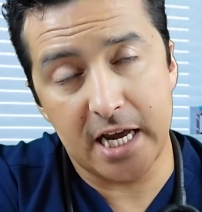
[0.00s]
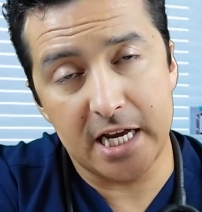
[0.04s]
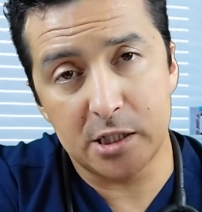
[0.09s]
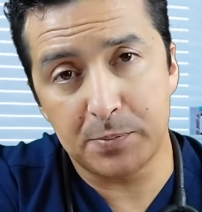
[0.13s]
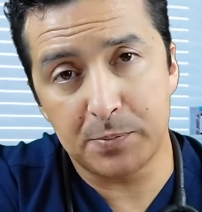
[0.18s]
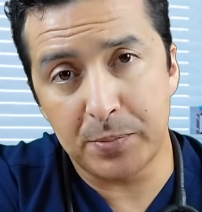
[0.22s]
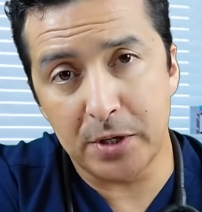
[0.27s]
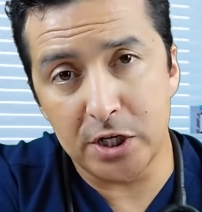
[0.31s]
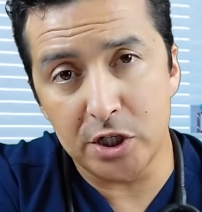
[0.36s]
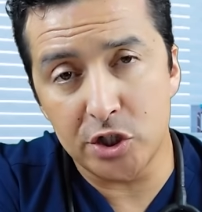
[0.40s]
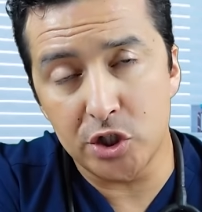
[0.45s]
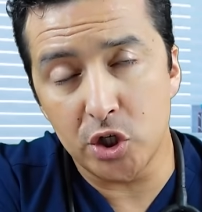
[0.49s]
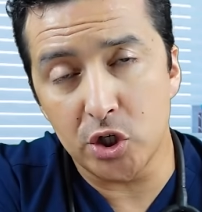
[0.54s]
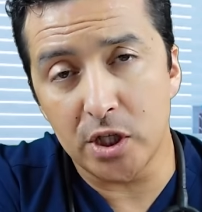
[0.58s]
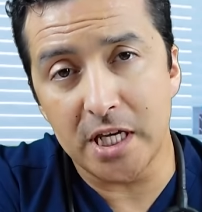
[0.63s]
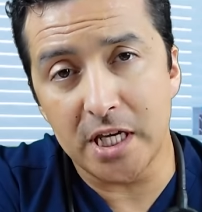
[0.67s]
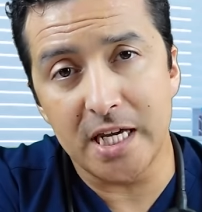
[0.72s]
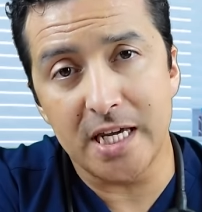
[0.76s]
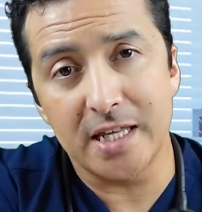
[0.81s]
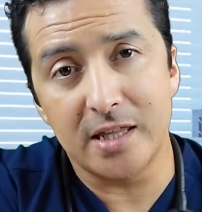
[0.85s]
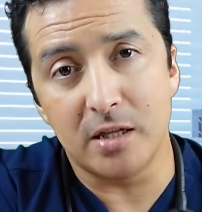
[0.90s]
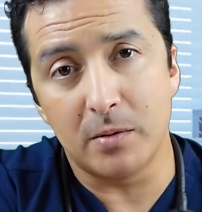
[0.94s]

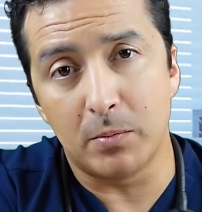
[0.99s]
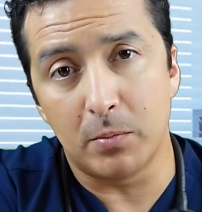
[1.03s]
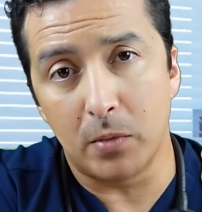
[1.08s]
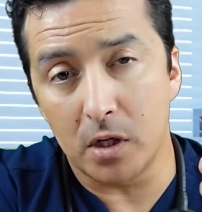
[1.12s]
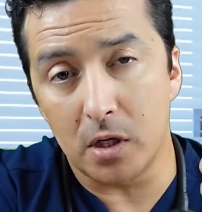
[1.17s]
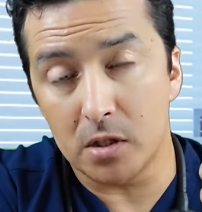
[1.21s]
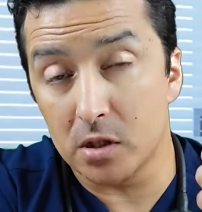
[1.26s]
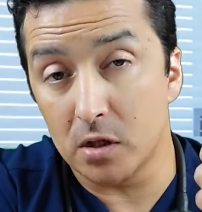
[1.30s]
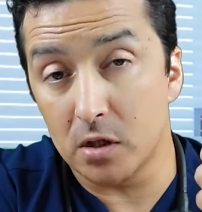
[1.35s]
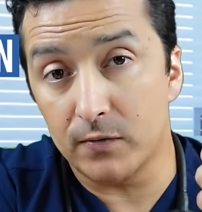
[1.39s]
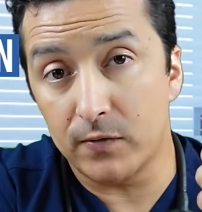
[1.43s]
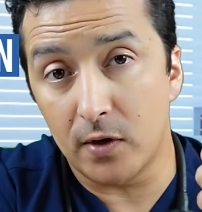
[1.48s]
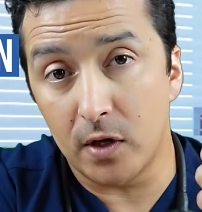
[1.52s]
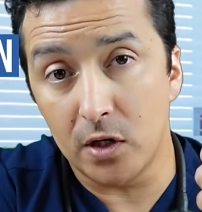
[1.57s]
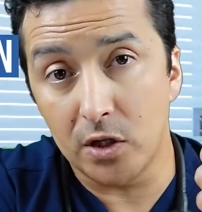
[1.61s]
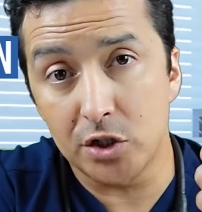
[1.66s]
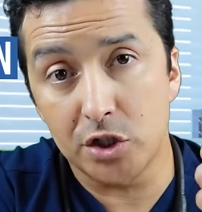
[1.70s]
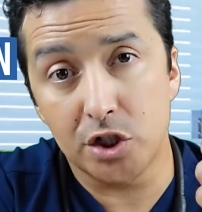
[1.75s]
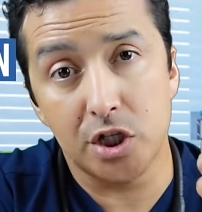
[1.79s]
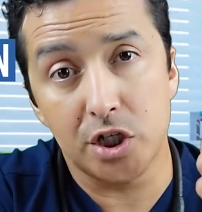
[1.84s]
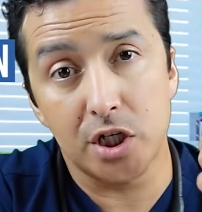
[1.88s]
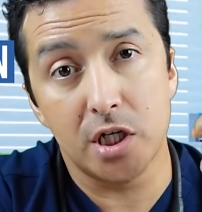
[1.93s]
especially the muscle
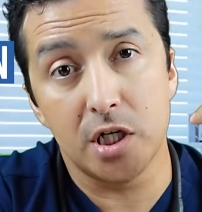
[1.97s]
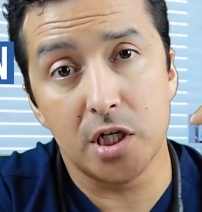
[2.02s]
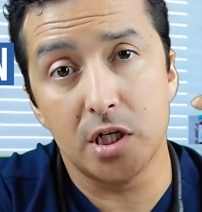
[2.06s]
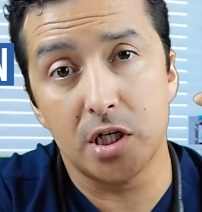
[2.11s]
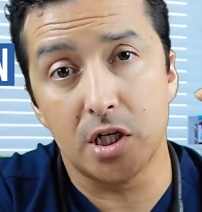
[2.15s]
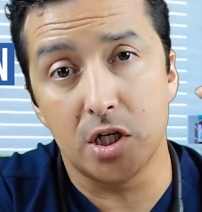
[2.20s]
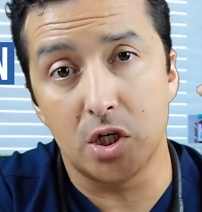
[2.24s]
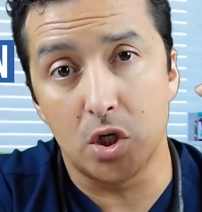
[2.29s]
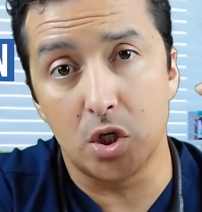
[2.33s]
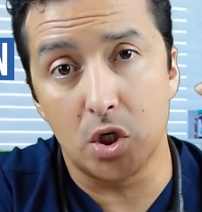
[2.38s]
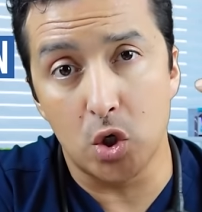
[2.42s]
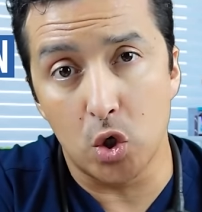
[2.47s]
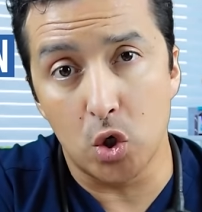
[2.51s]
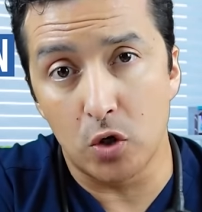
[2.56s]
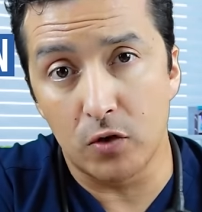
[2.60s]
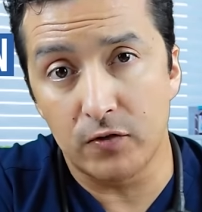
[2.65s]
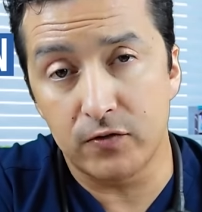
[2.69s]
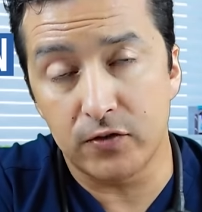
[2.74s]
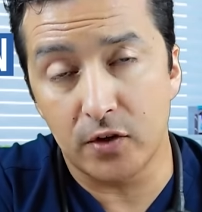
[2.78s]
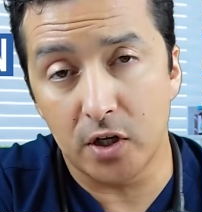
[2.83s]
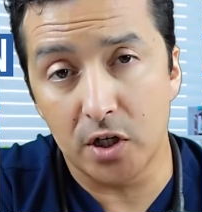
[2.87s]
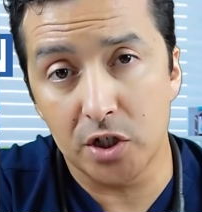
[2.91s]
function, the
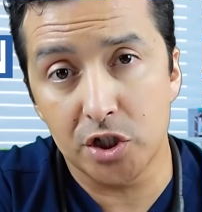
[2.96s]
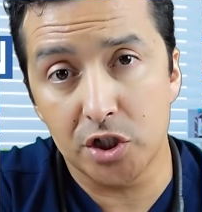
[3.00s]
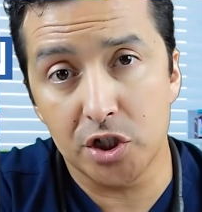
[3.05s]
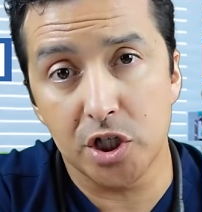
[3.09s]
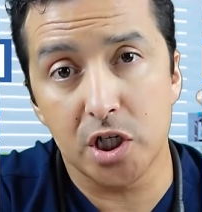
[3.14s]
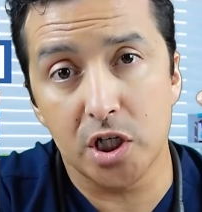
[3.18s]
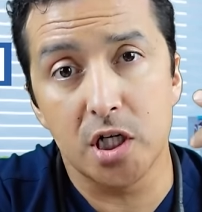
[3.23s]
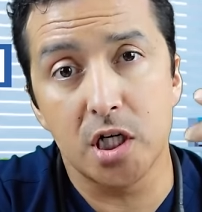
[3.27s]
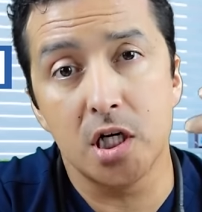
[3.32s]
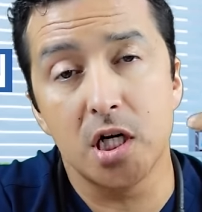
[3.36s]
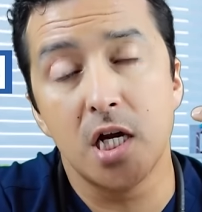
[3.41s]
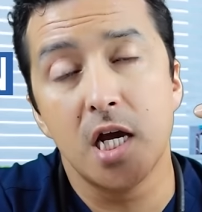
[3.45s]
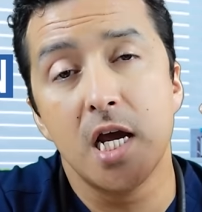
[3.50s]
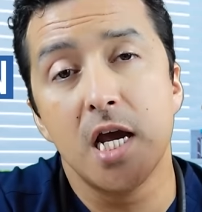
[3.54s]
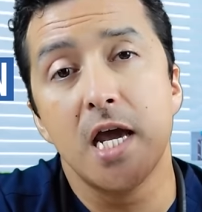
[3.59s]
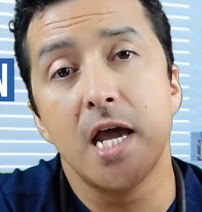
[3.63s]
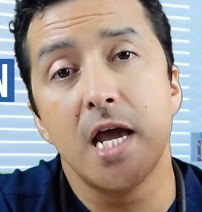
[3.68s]
nerve function,